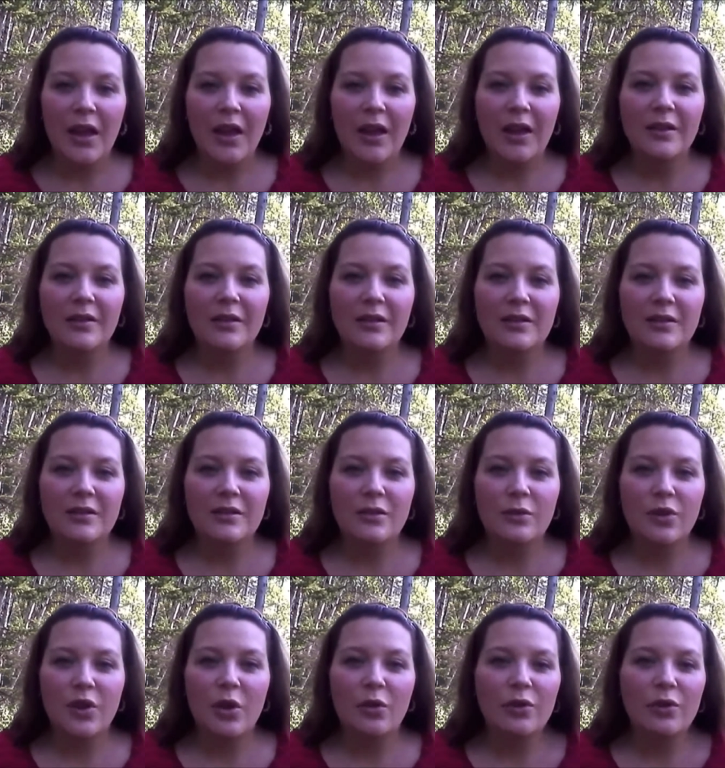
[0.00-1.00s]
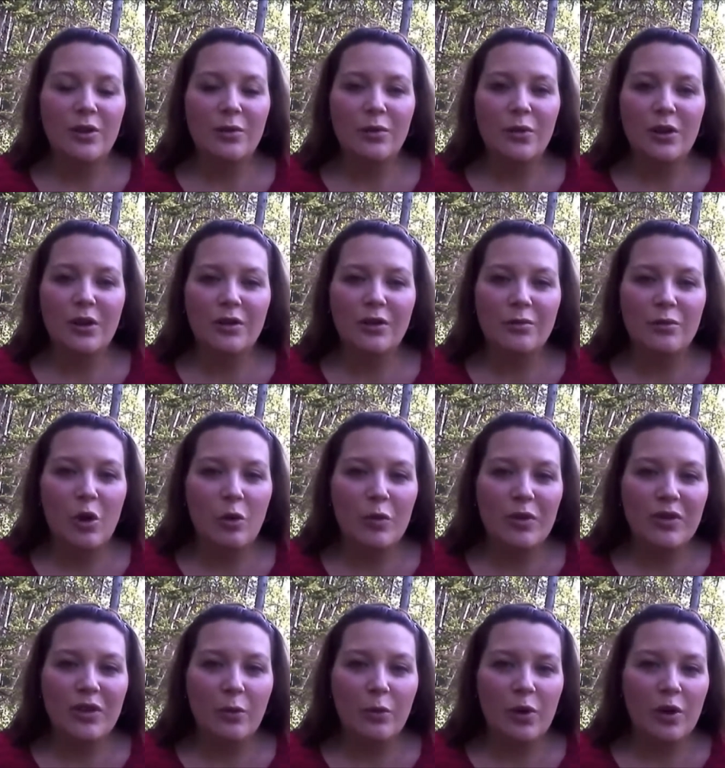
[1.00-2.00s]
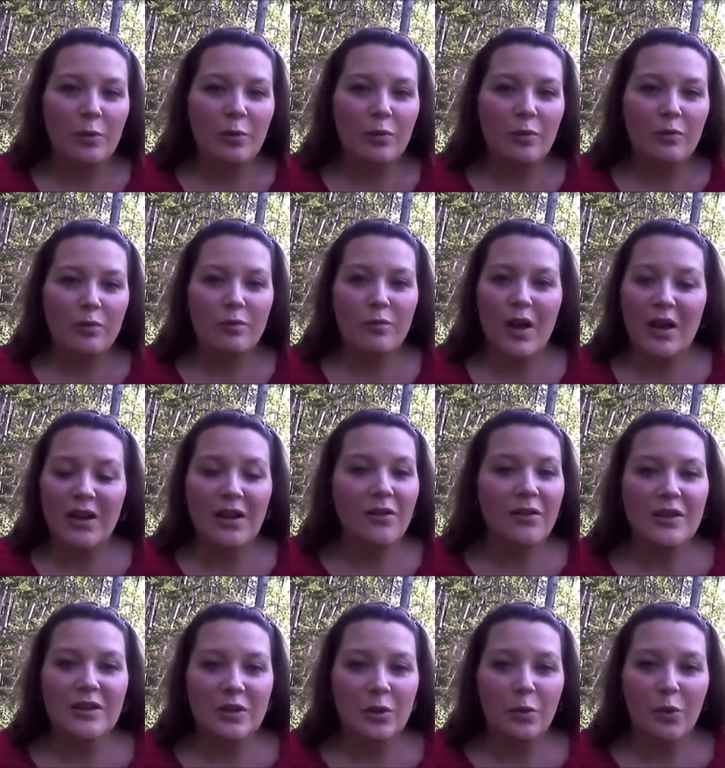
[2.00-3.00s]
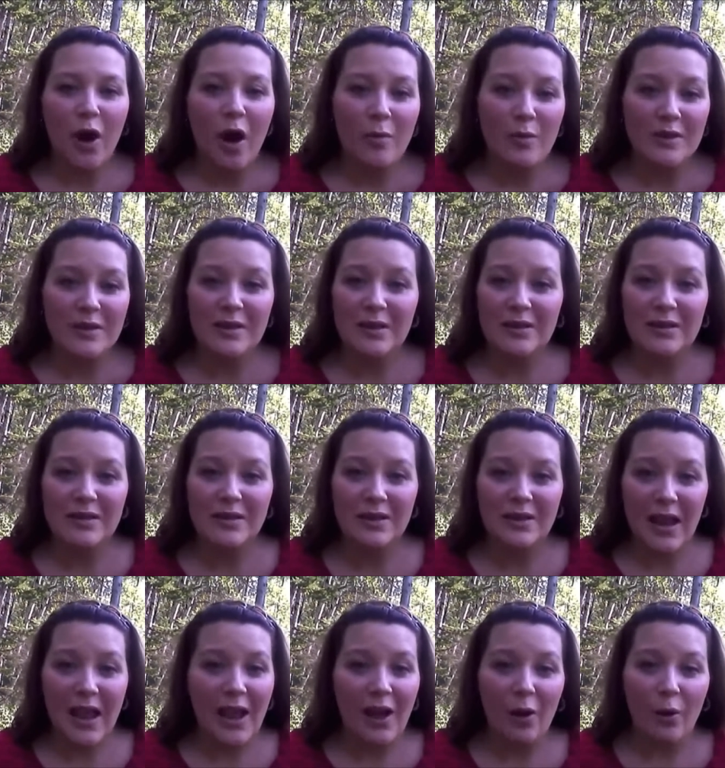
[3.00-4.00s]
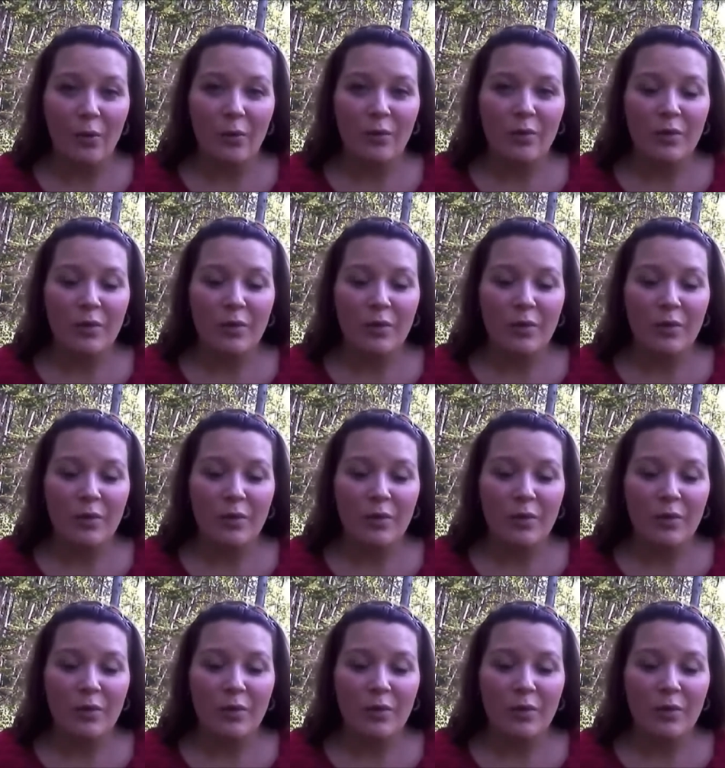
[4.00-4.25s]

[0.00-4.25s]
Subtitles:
And the only real moment that any of us are promised is now.